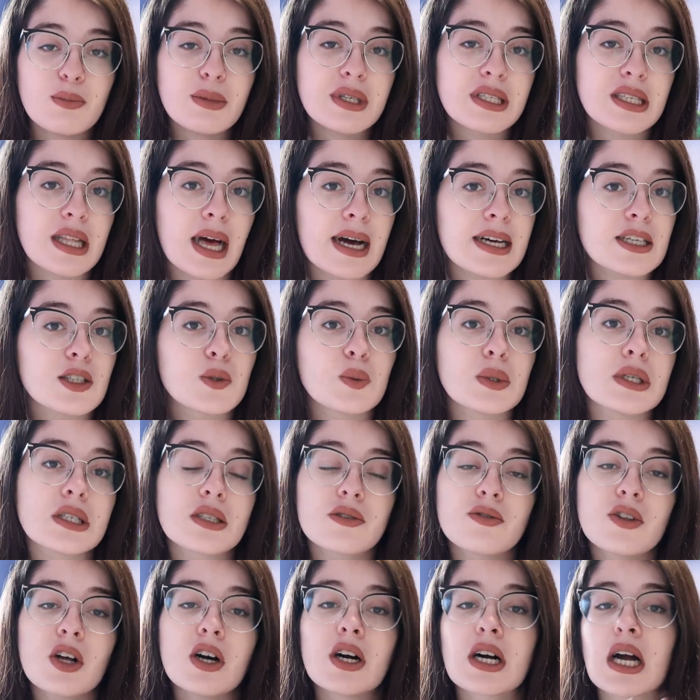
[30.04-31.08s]
you missed last
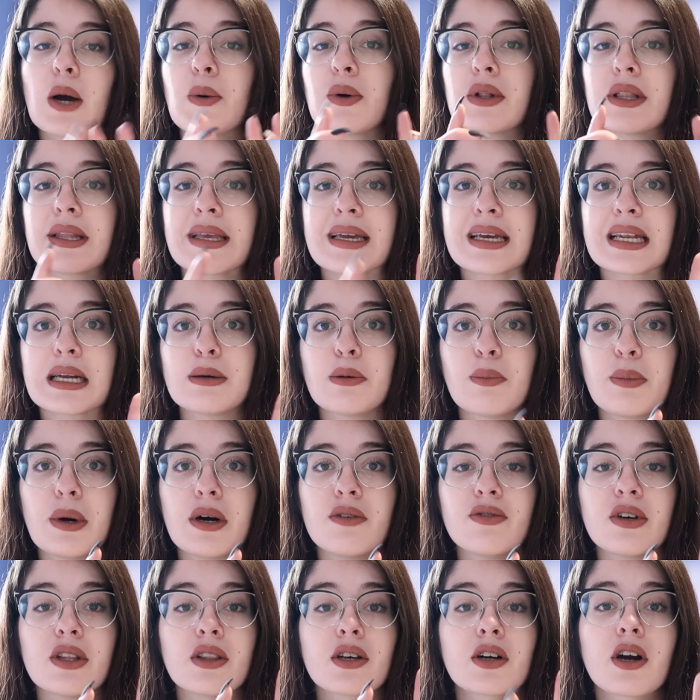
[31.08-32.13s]
week's vlog, I will link it up
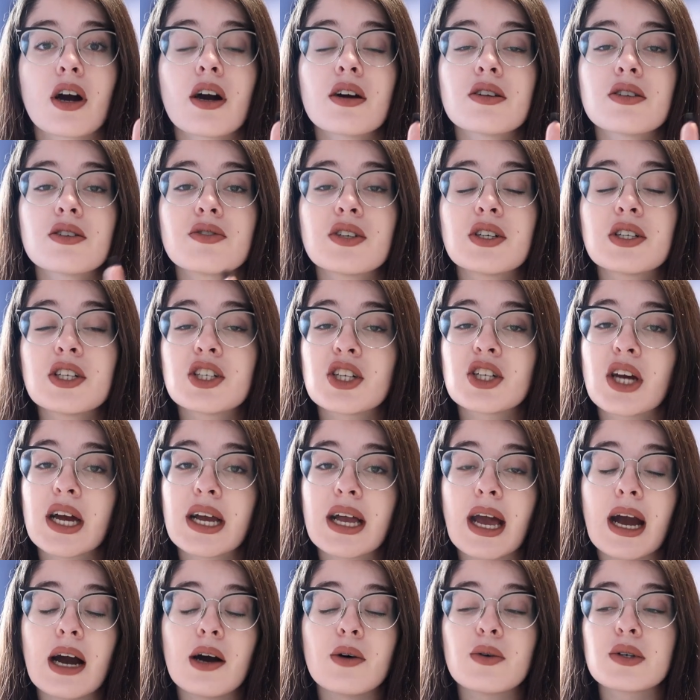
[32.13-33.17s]
above in the cards for you to
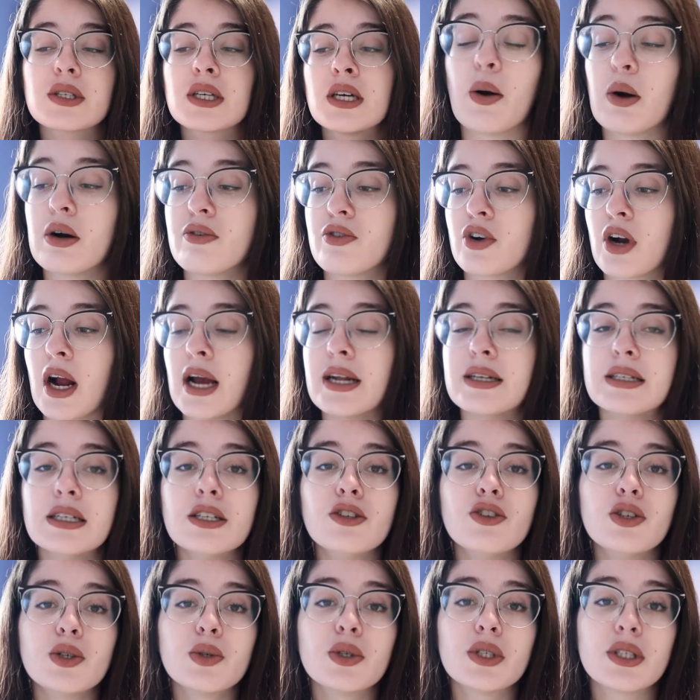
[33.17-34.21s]
check out. However, I
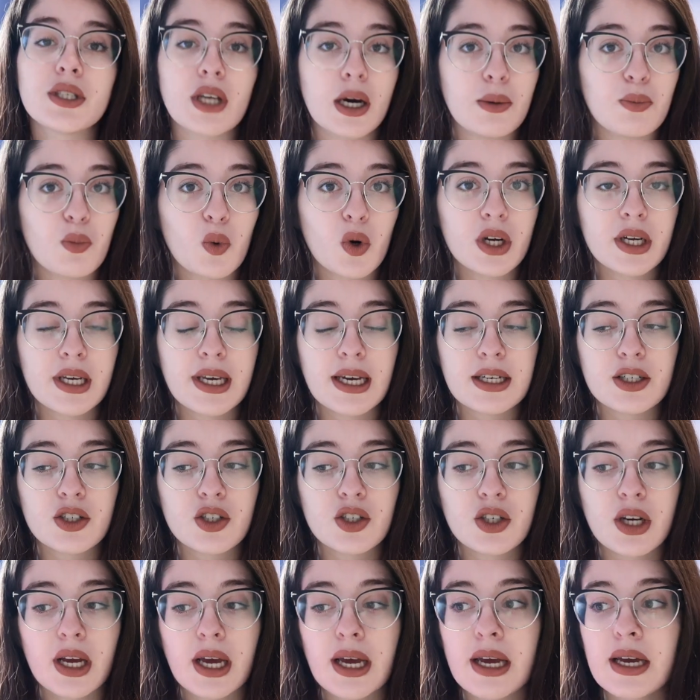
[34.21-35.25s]
did do some work
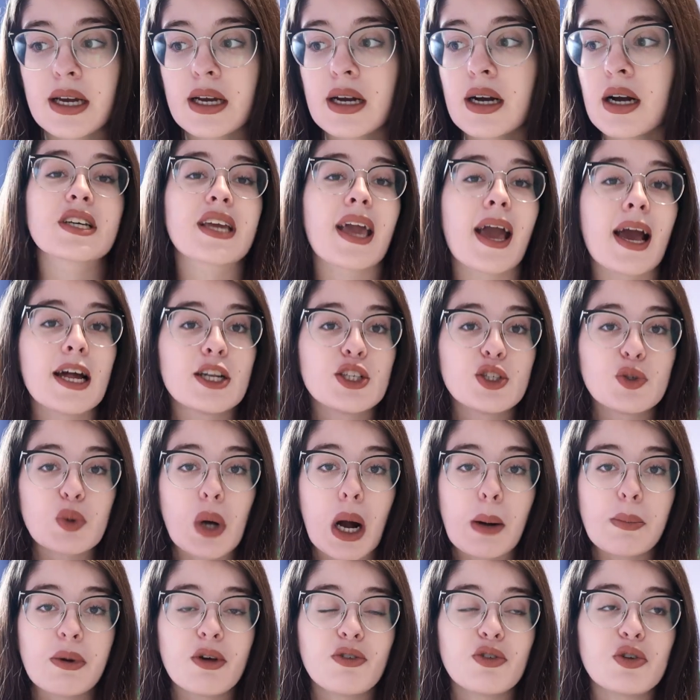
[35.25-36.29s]
yesterday to catch you
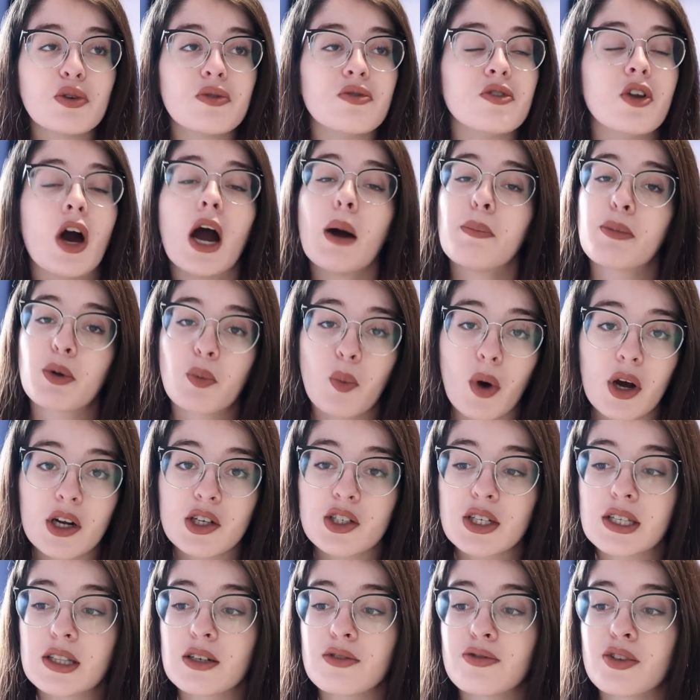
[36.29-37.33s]
up if you have not been
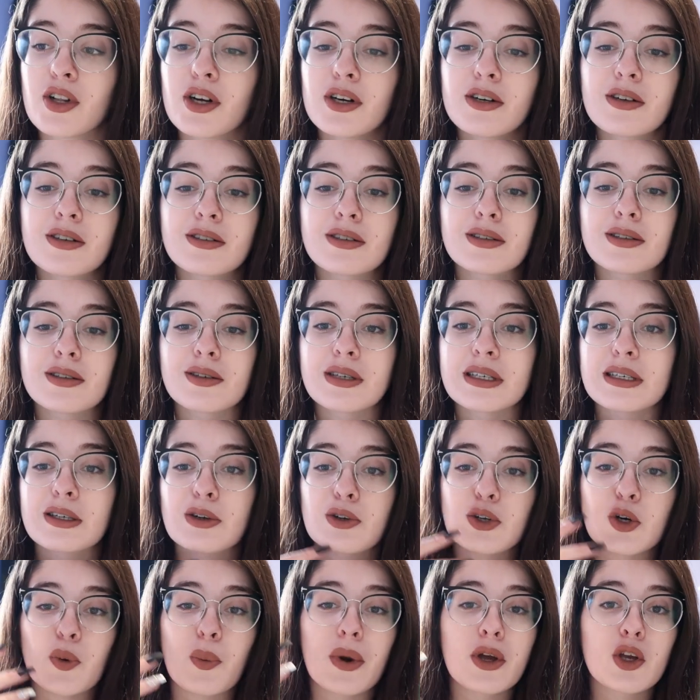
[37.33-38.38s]
watching the vlogs, although I
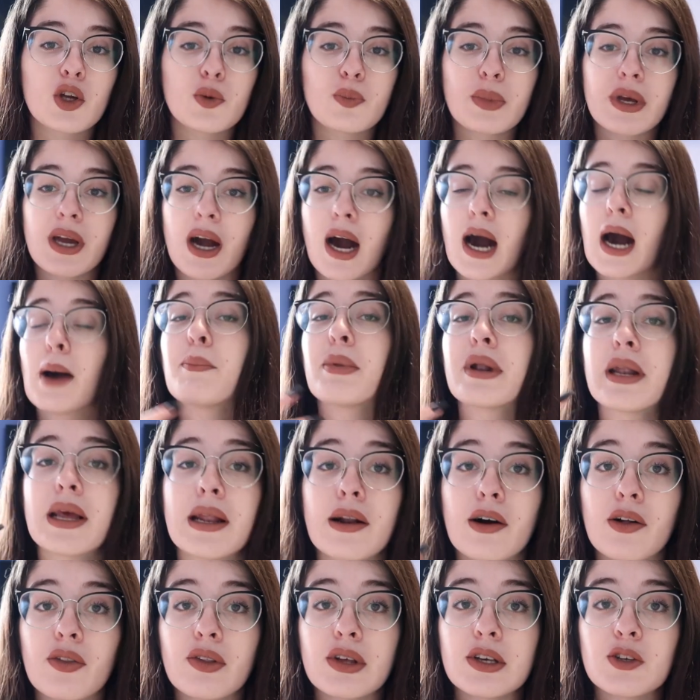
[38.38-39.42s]
don't know why you'd be hopping
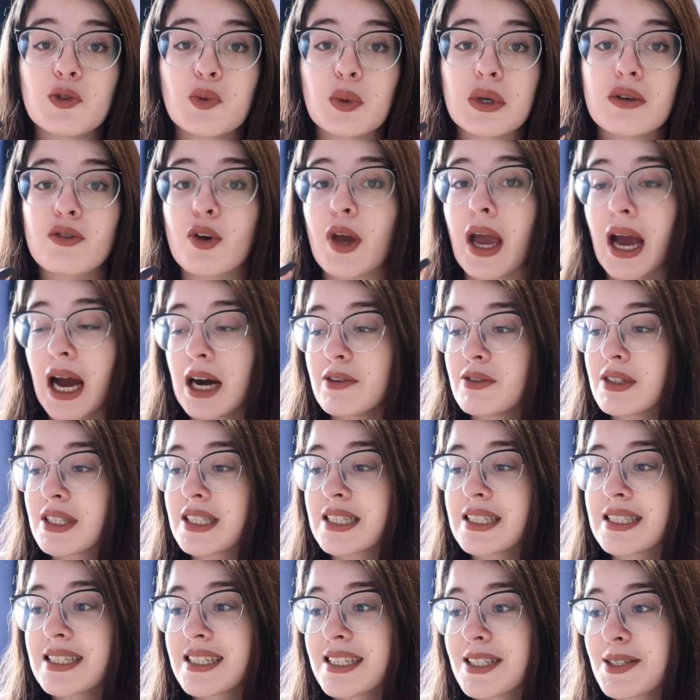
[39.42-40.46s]
in on this one if you haven't
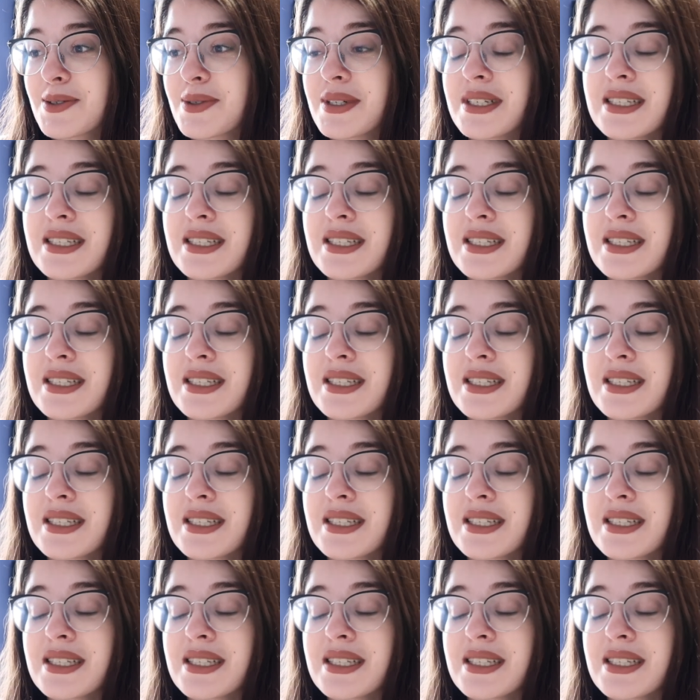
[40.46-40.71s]
seen the other